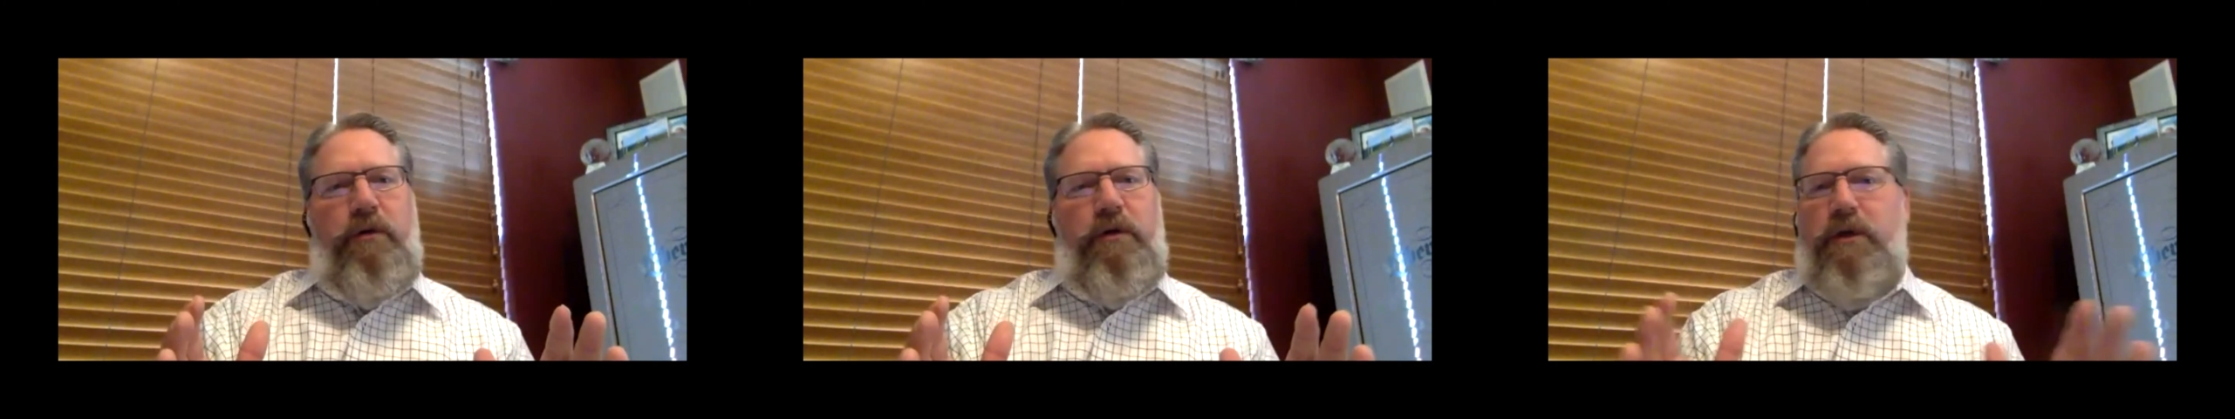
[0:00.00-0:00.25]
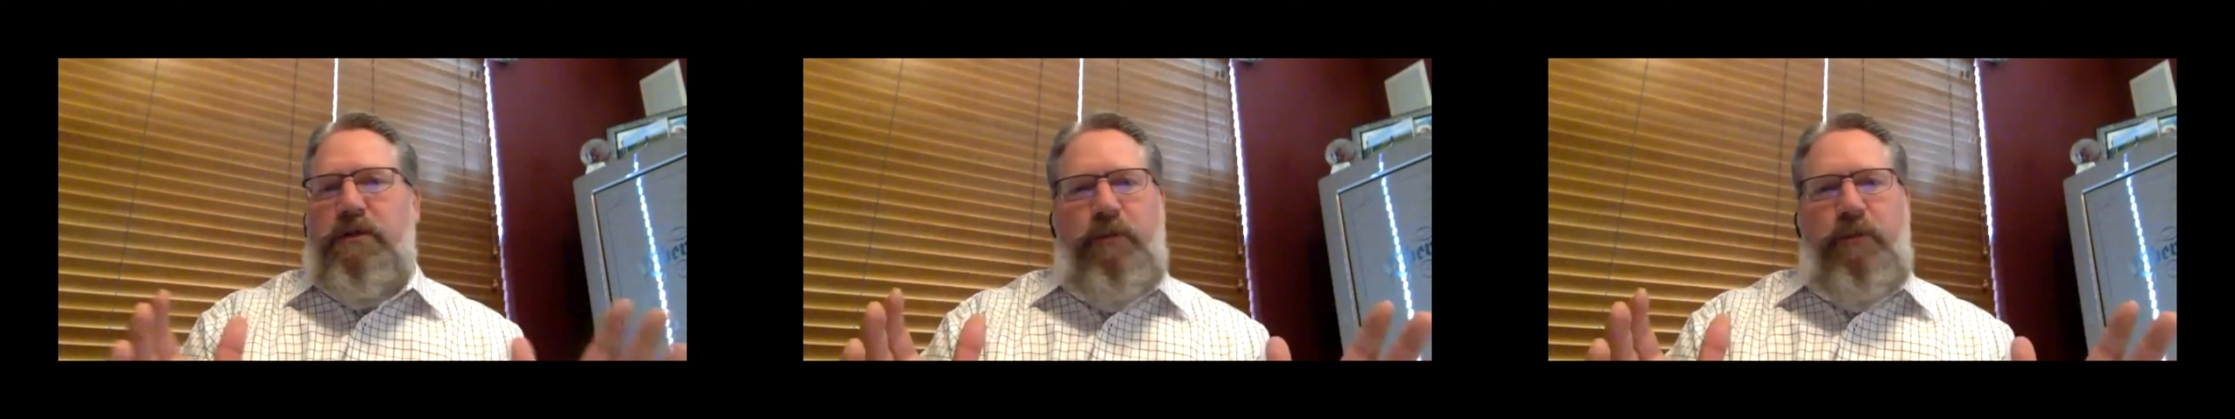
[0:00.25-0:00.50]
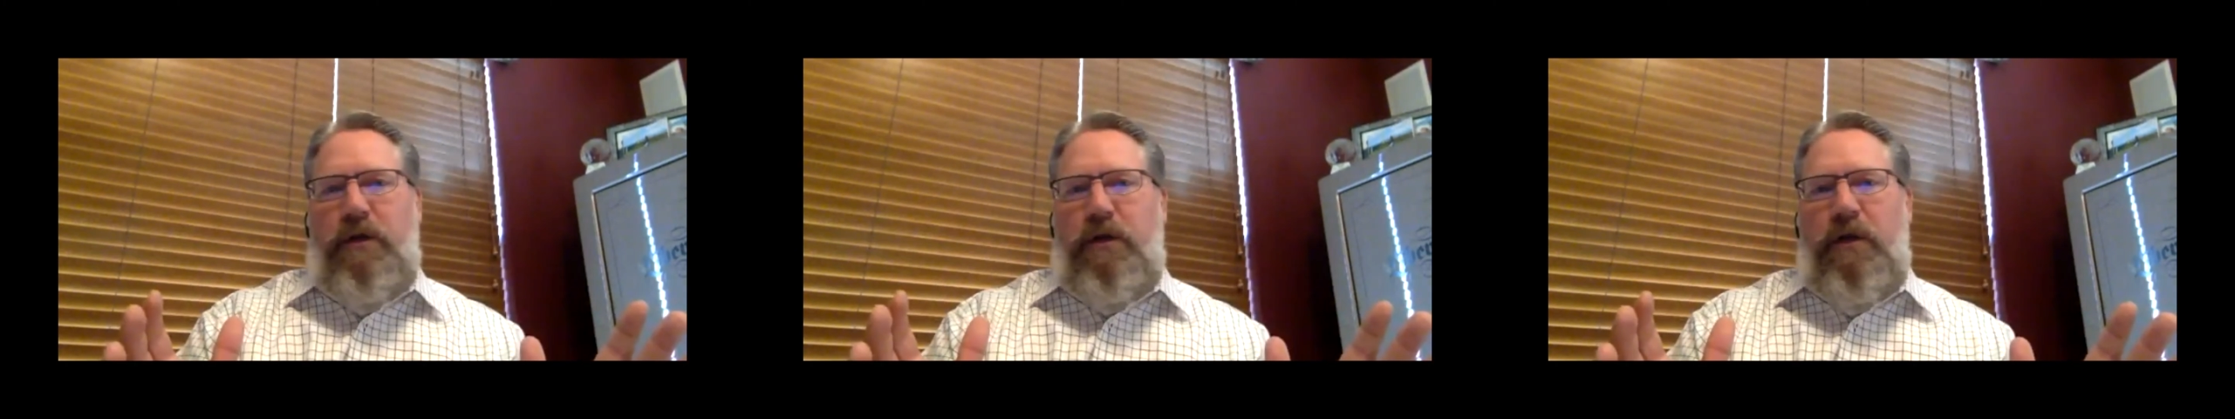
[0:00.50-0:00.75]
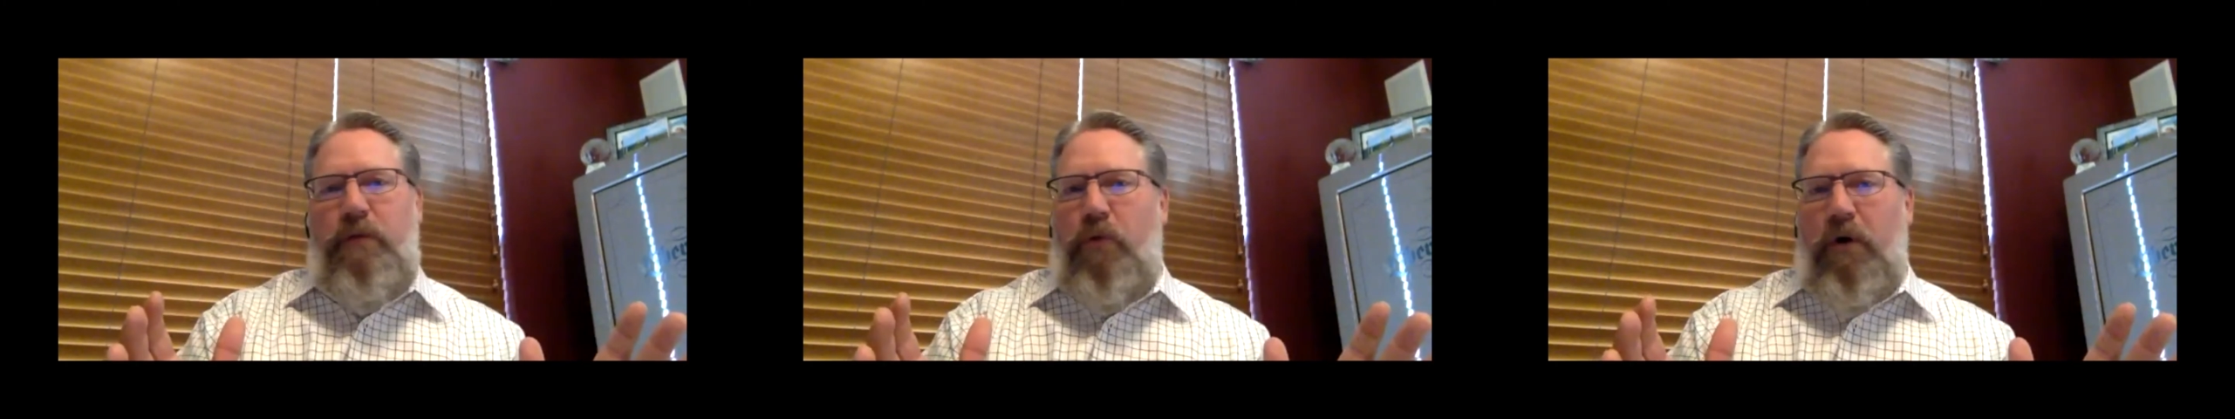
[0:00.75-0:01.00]
to it doesn't mean you
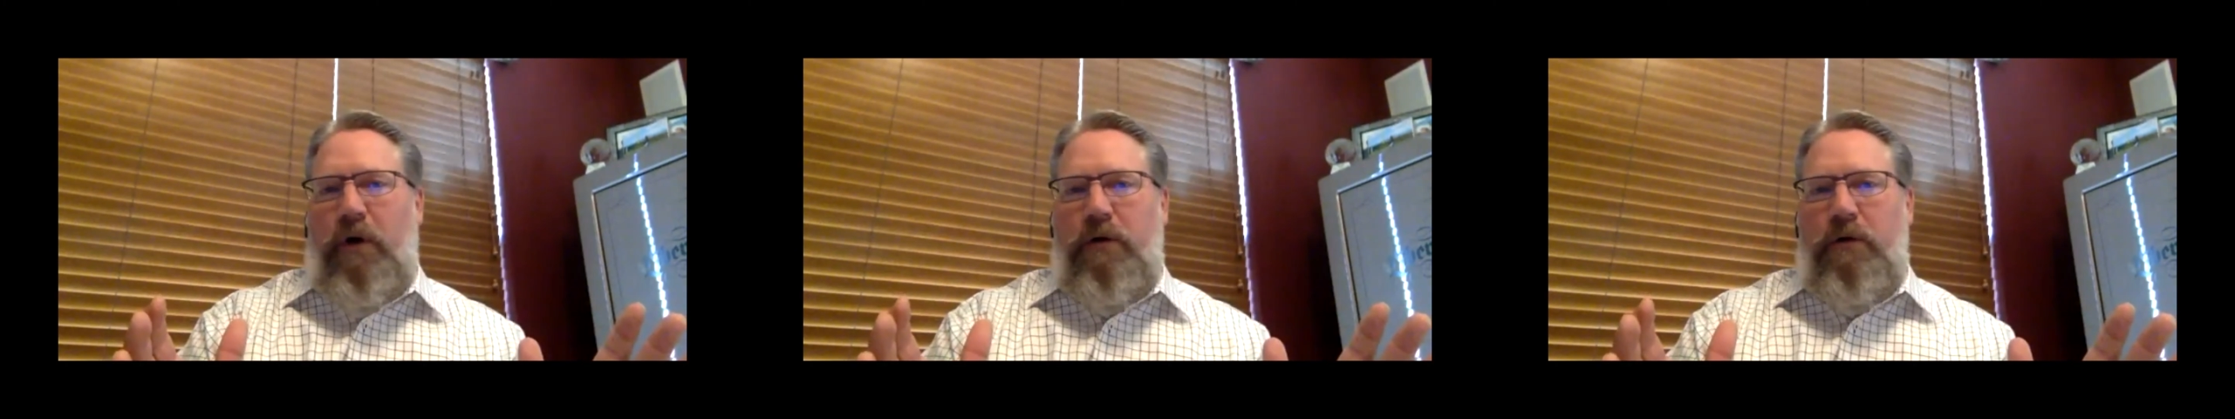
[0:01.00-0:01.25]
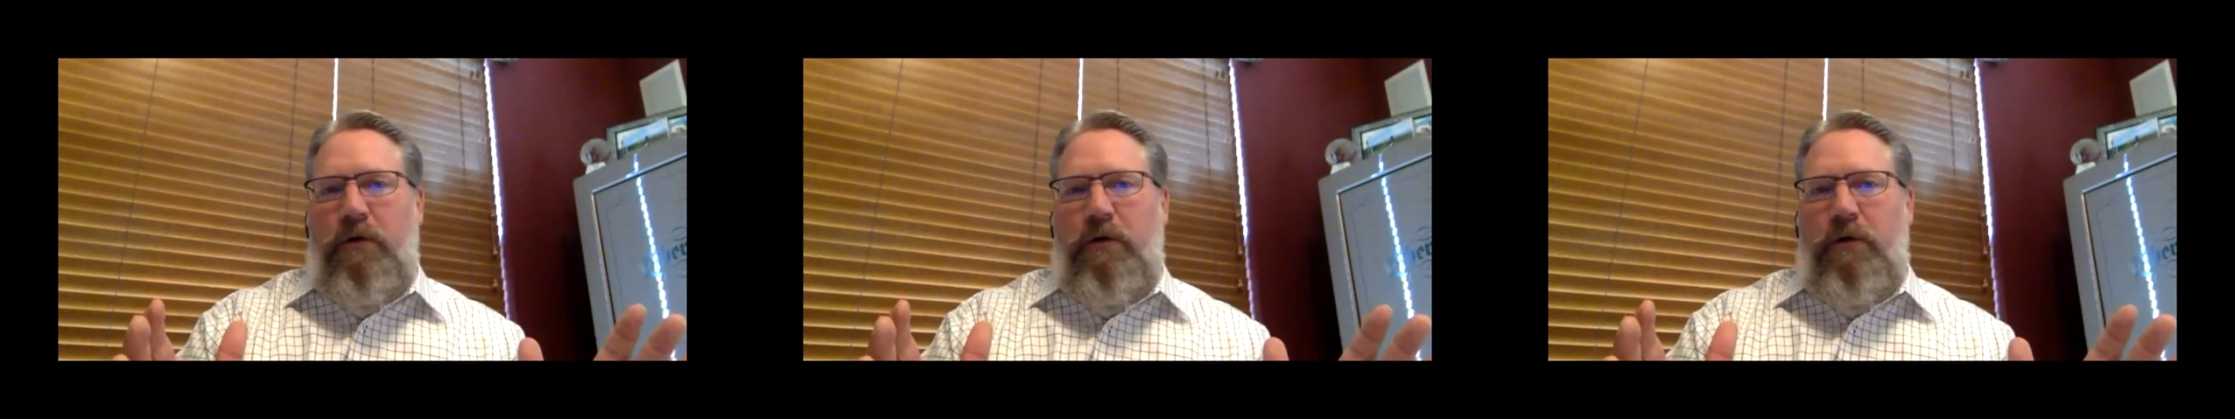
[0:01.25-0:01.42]
need more.